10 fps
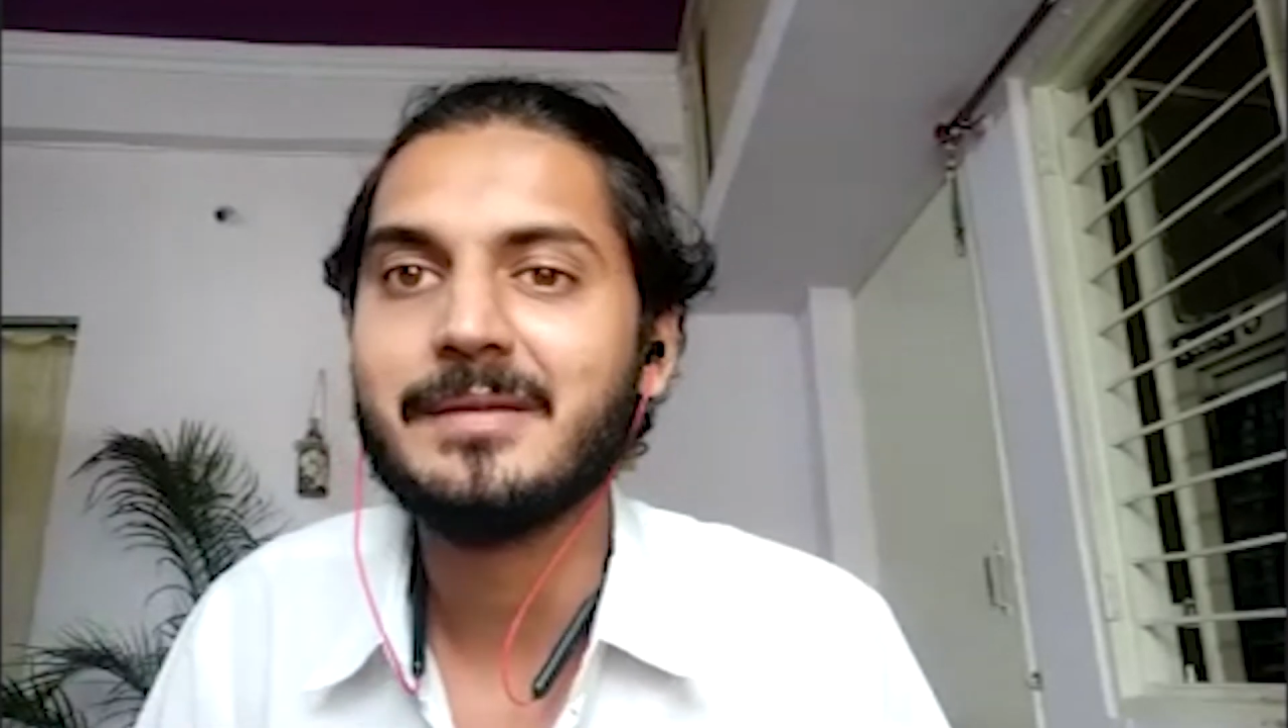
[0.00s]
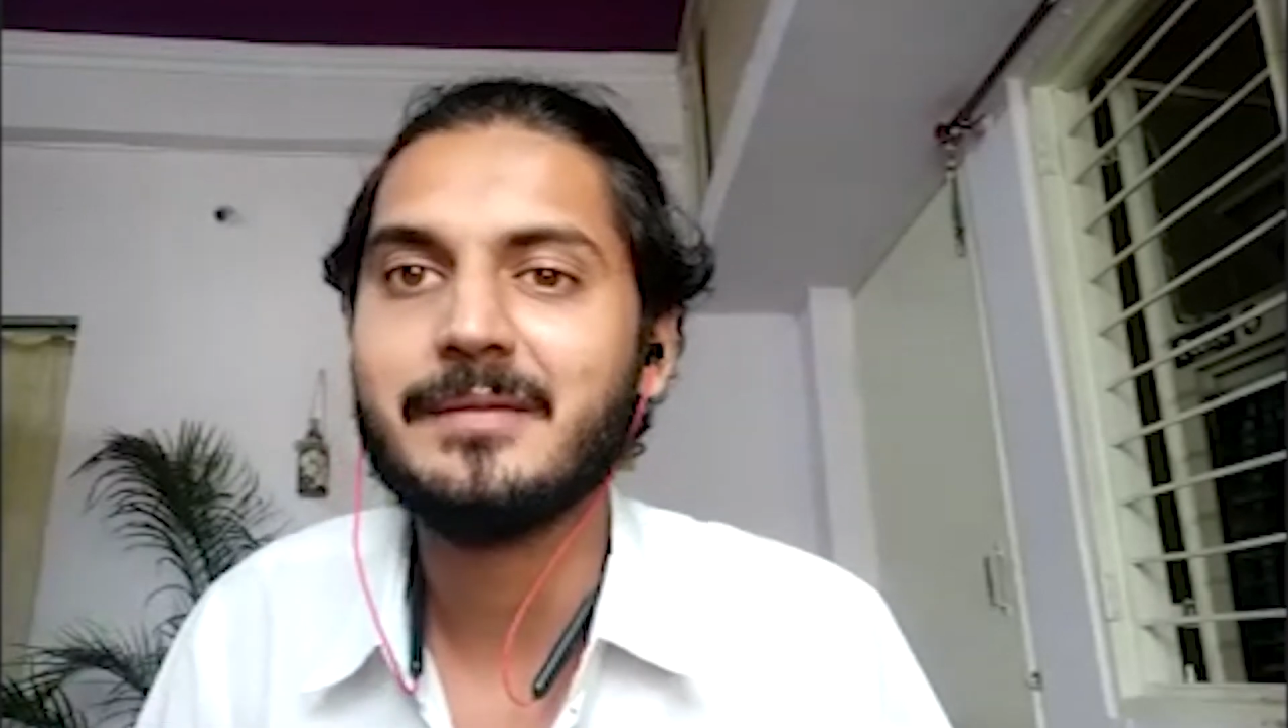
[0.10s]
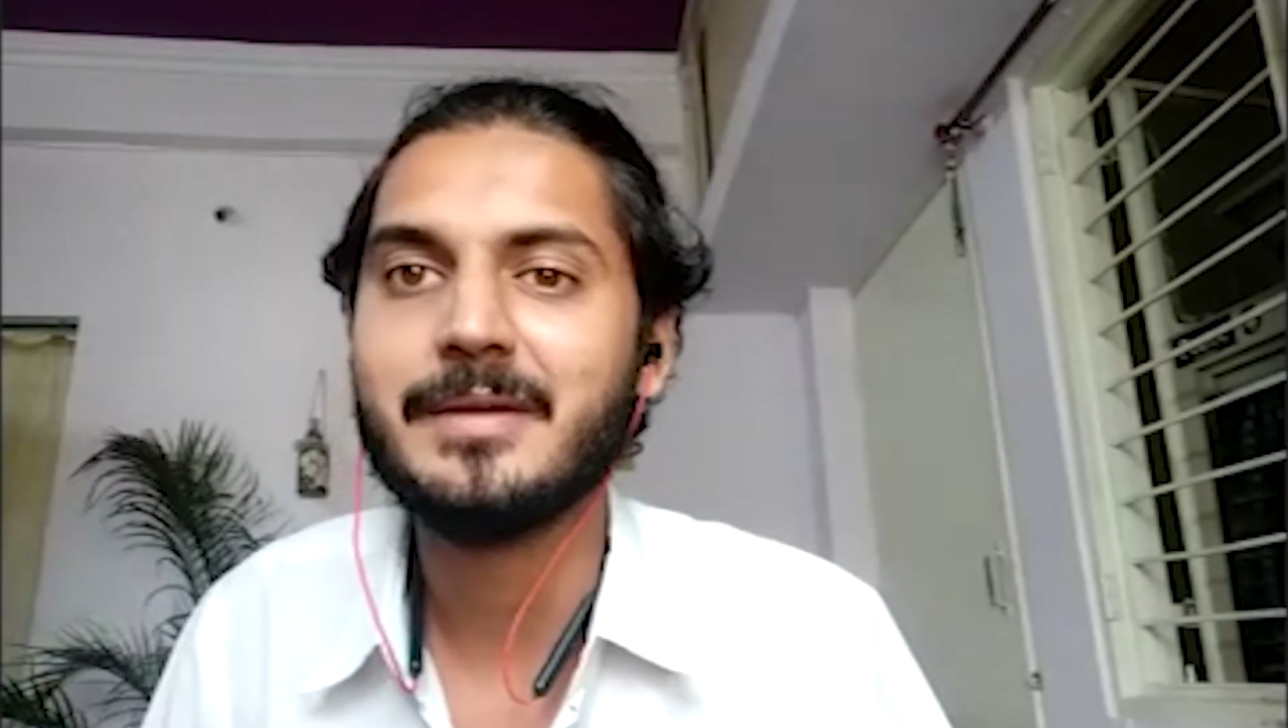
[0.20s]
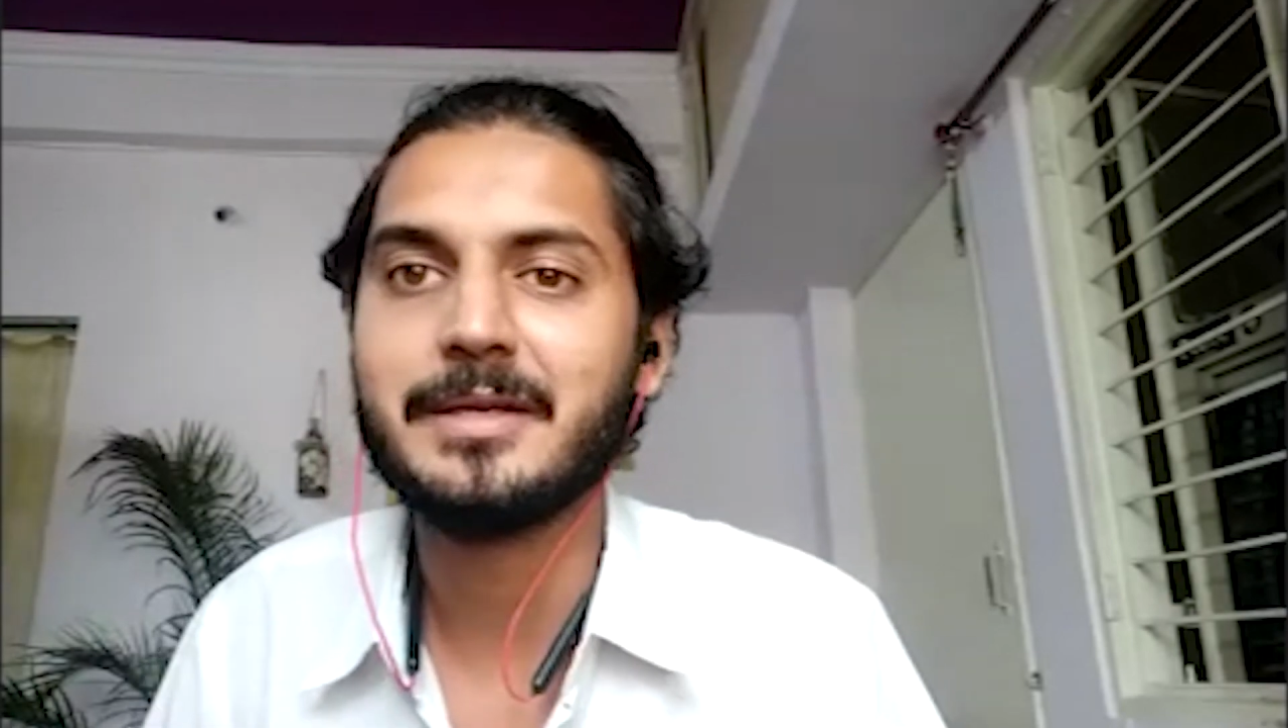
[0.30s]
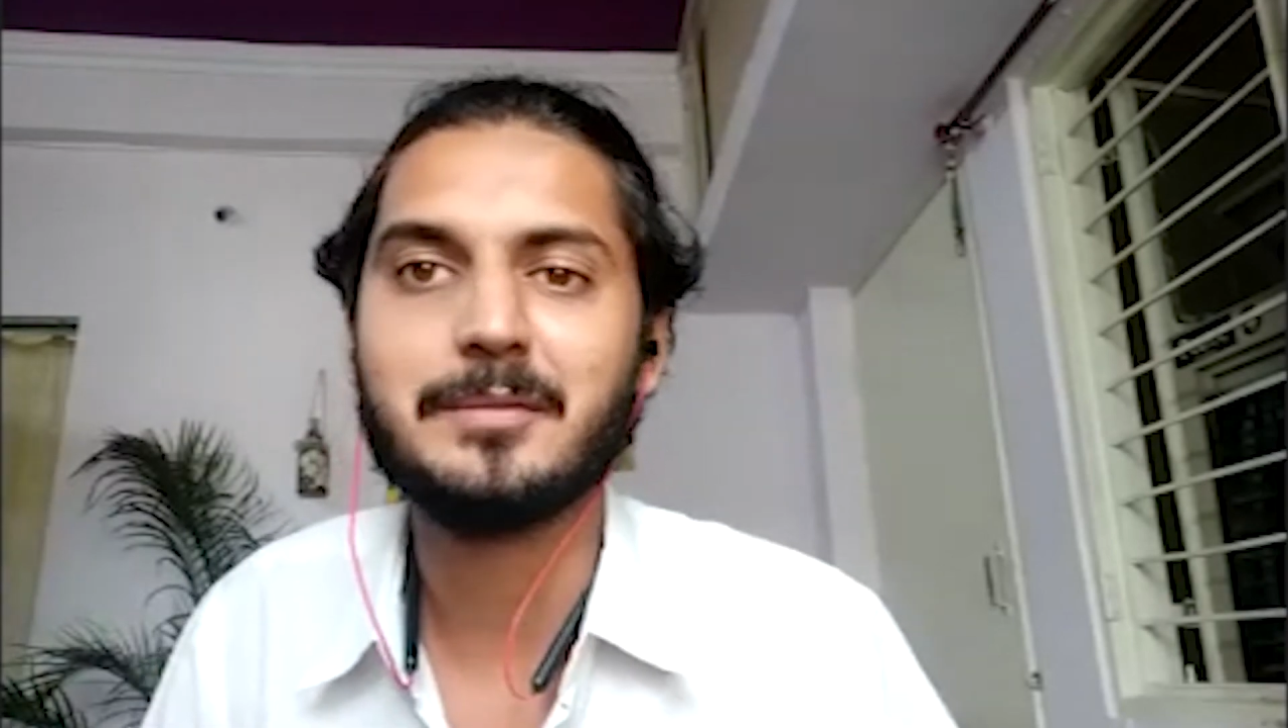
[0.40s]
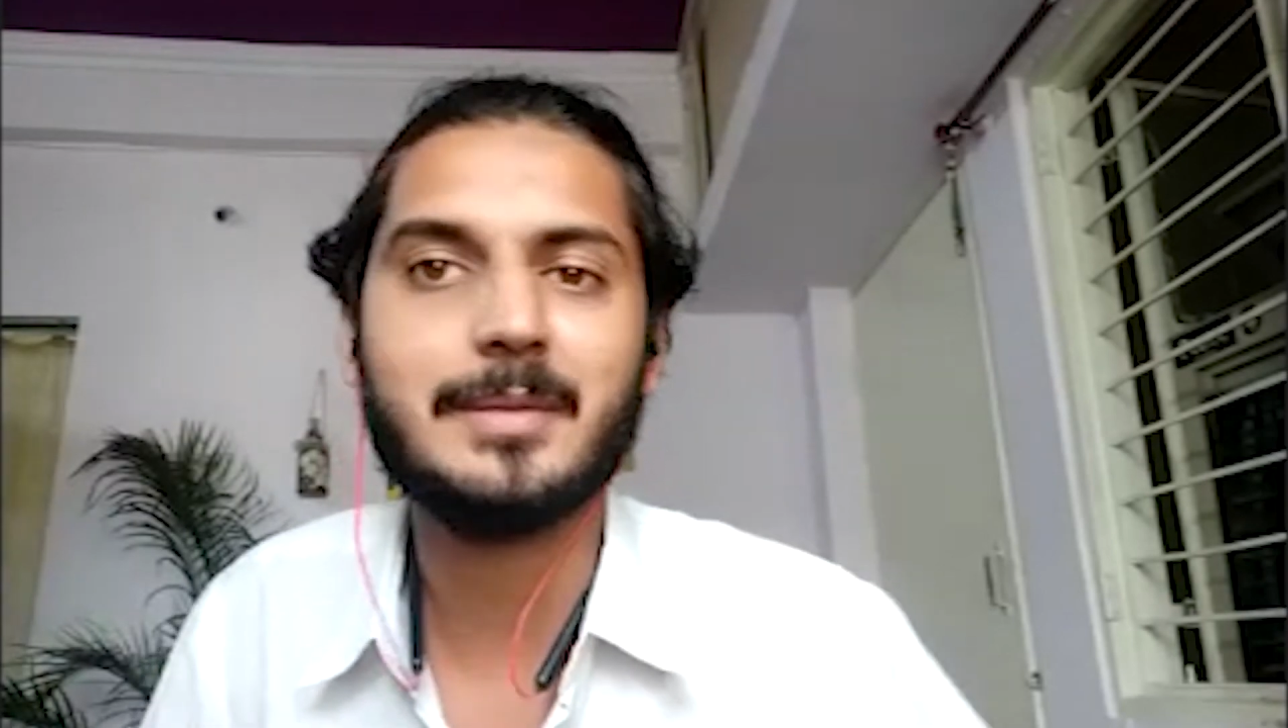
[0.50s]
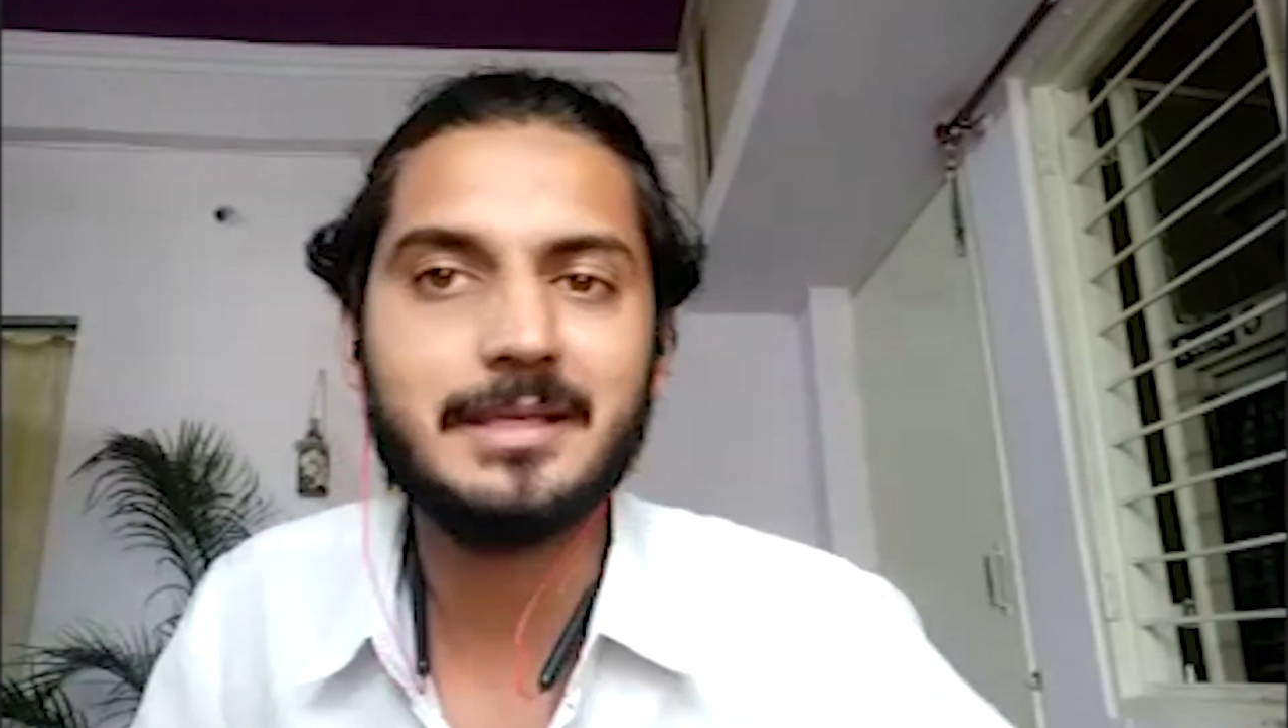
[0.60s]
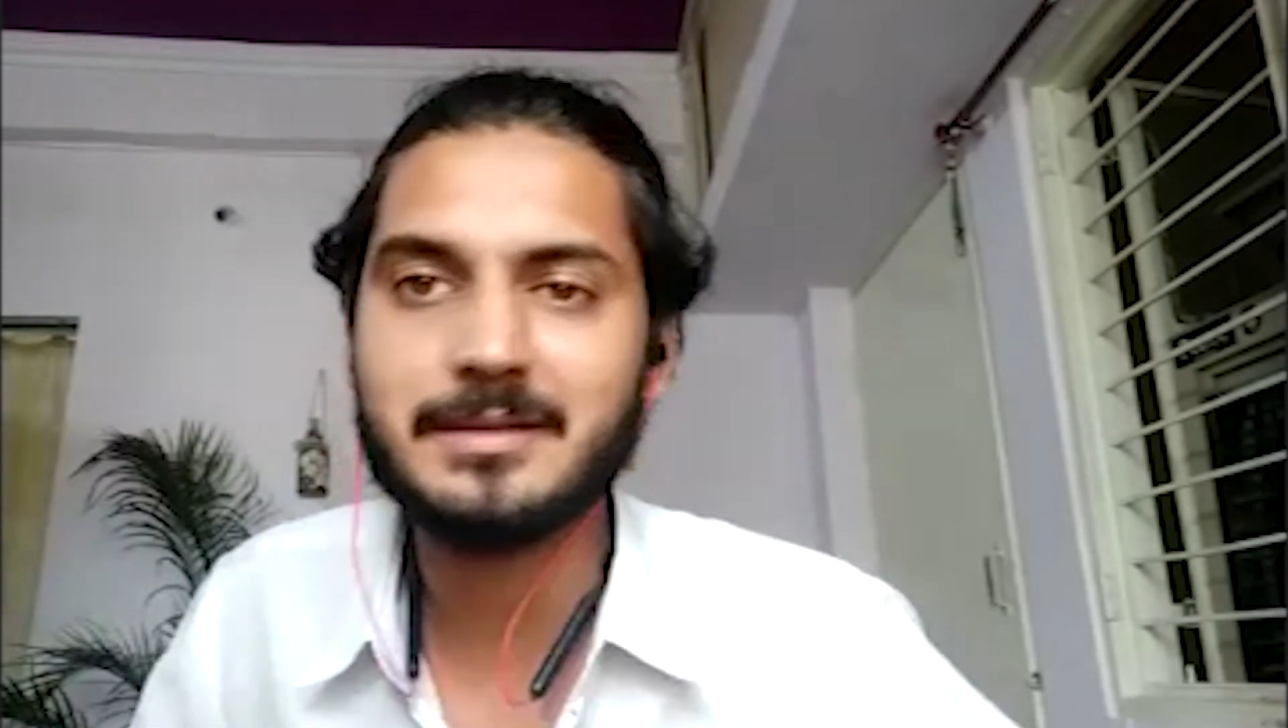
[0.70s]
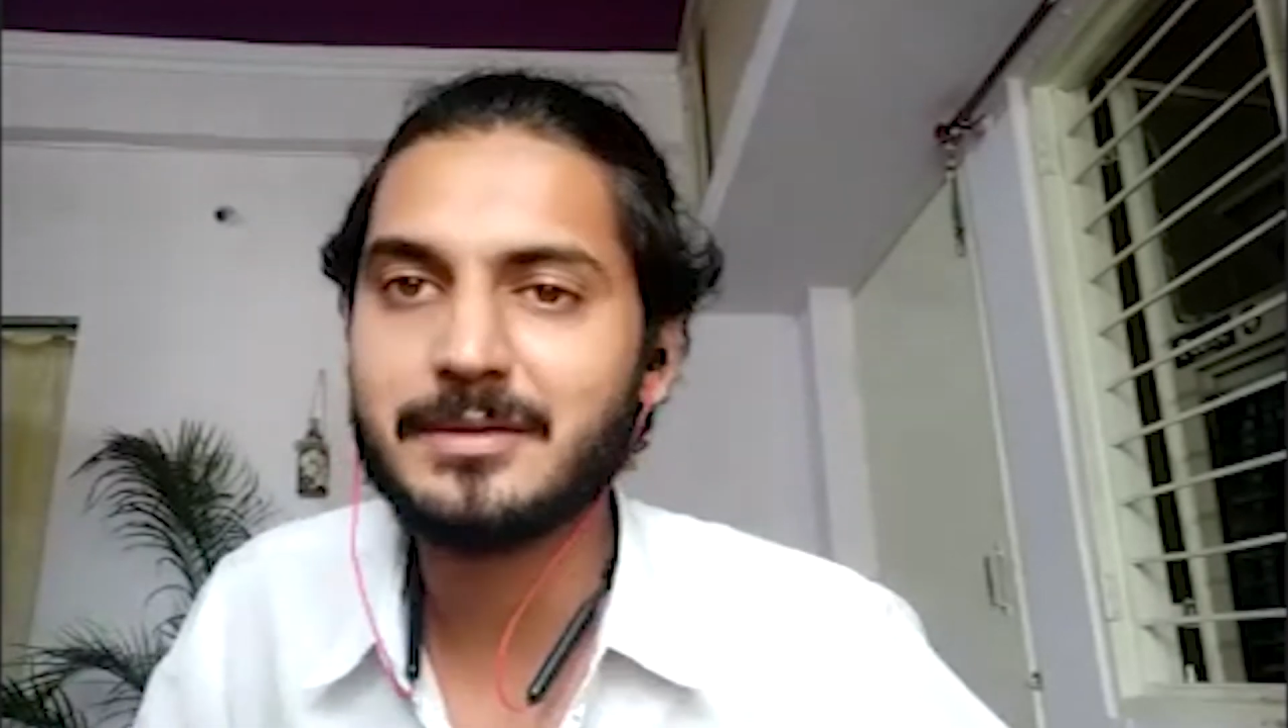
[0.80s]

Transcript: where you might